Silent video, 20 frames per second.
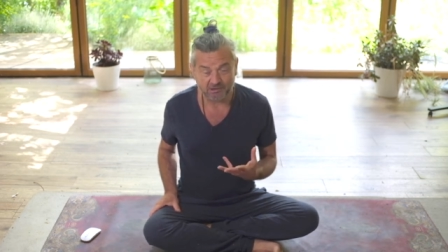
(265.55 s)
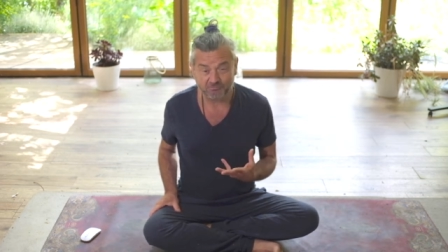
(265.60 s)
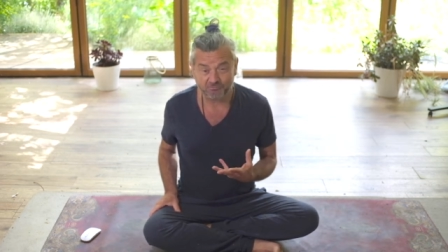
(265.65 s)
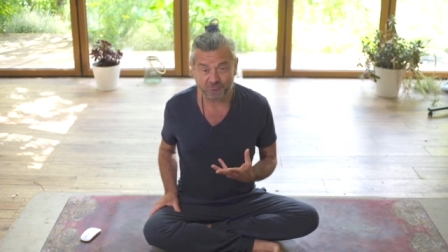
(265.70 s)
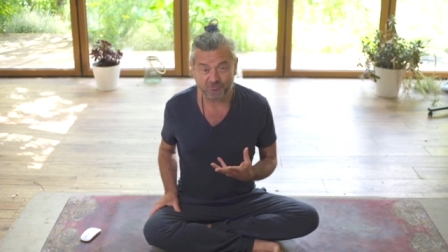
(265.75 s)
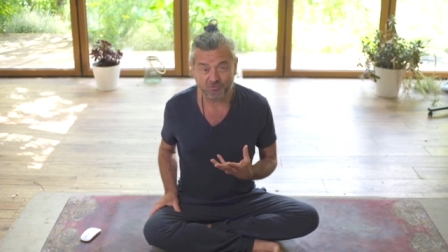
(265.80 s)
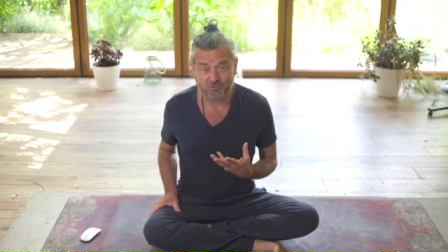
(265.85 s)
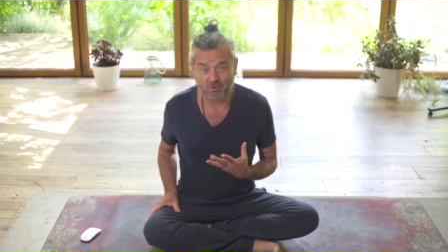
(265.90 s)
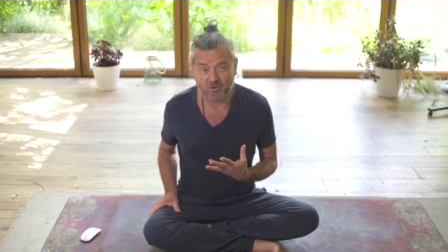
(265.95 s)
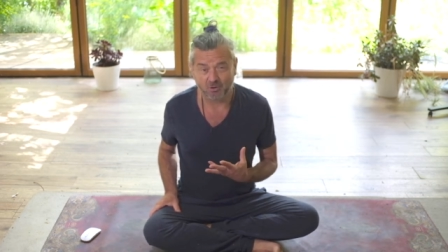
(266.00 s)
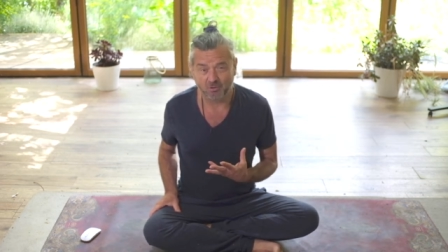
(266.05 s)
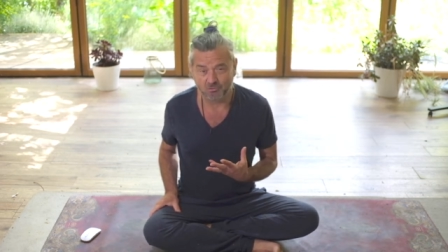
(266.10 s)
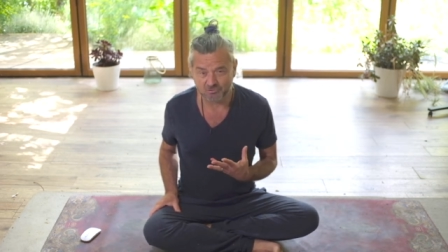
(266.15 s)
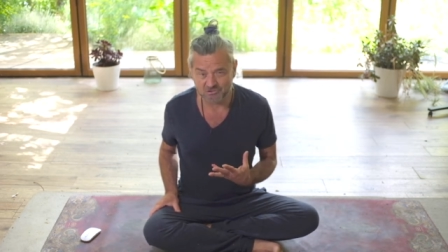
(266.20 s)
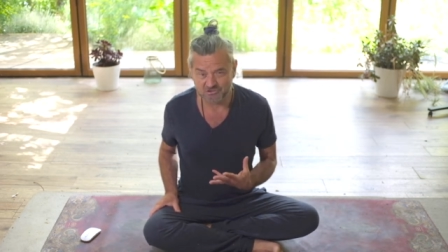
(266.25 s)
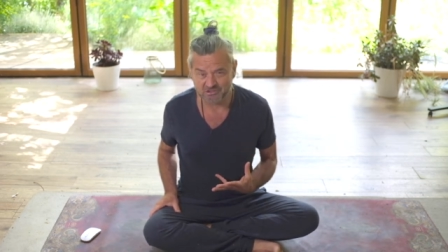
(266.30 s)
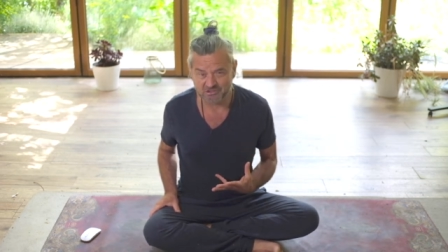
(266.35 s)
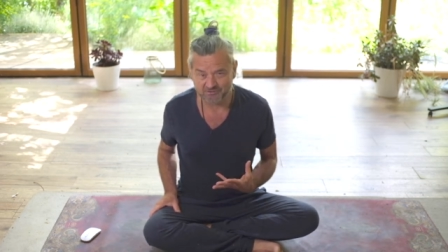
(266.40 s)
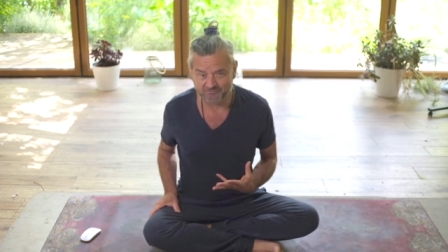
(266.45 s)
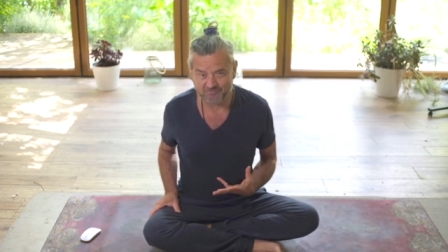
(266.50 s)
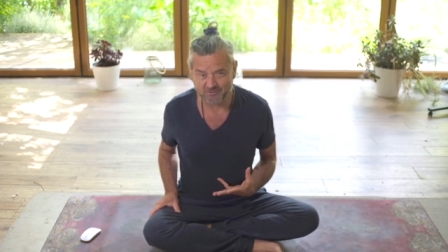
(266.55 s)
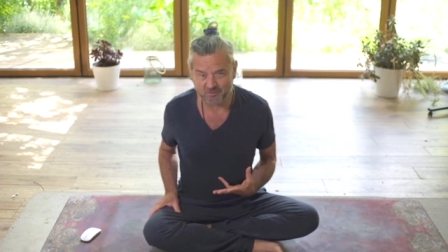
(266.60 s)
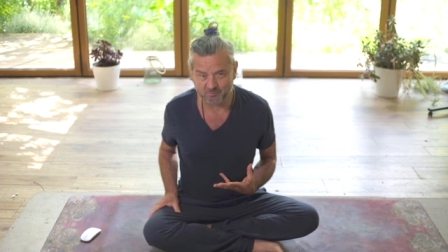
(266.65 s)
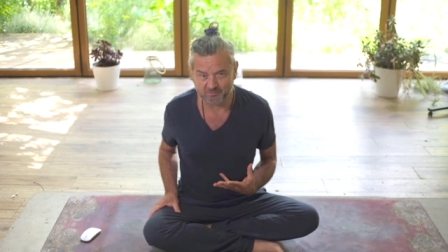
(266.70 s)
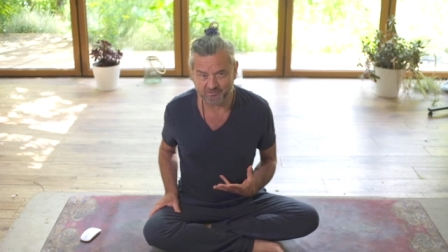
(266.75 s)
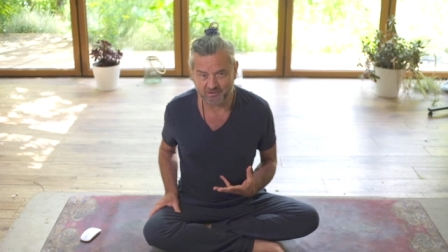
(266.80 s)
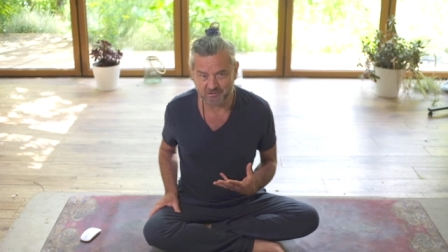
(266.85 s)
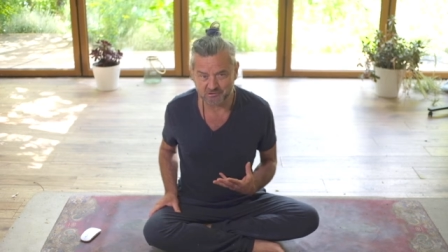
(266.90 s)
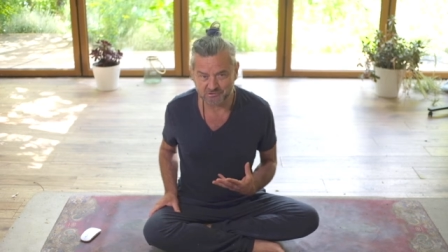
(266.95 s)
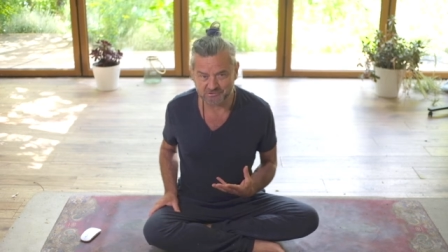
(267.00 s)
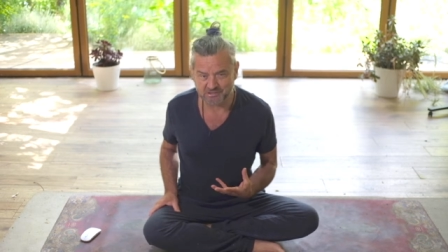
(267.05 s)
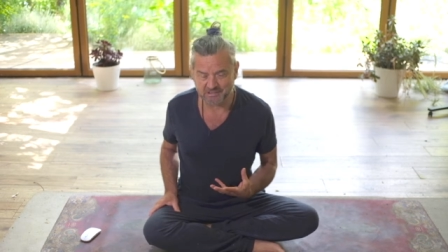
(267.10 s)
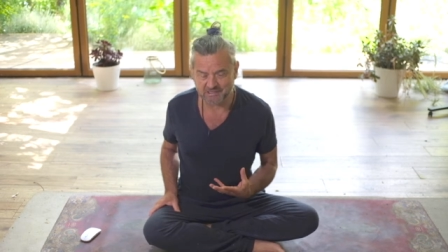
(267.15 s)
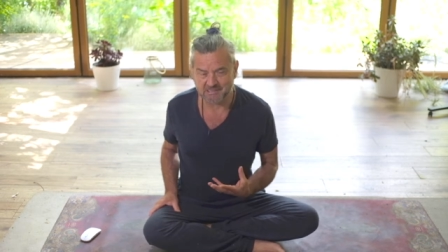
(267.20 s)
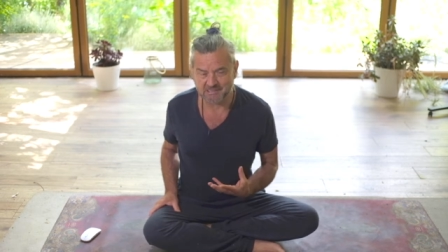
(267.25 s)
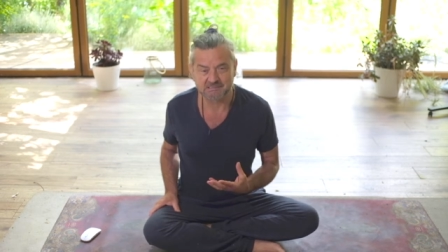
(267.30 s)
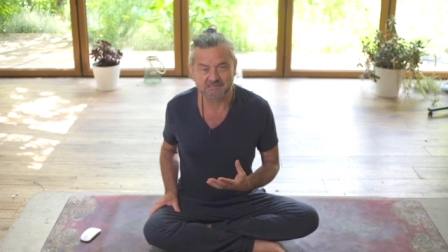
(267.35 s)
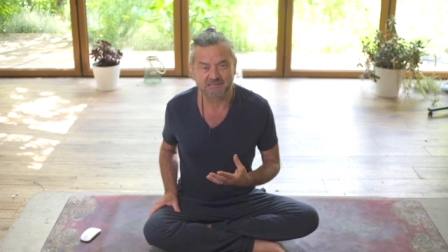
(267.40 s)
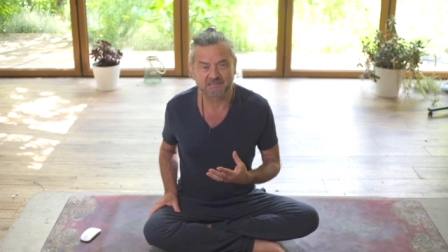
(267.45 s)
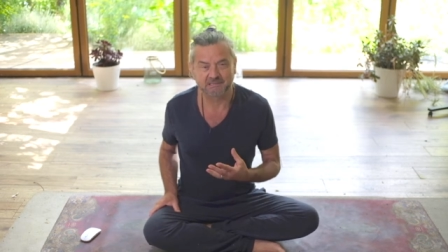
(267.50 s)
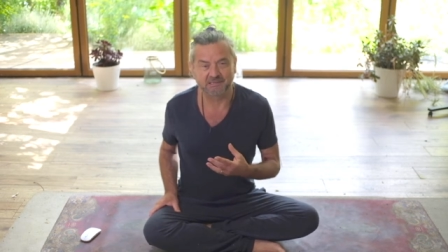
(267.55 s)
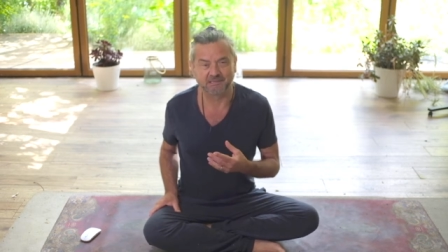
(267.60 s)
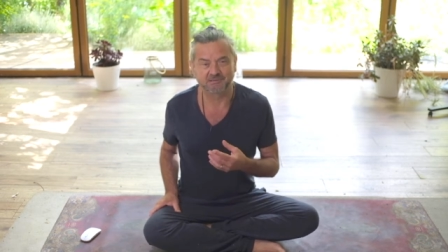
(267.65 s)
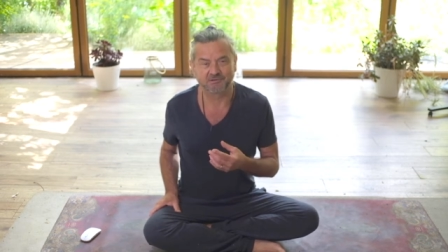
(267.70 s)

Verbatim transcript: If you hold yourself up with those things,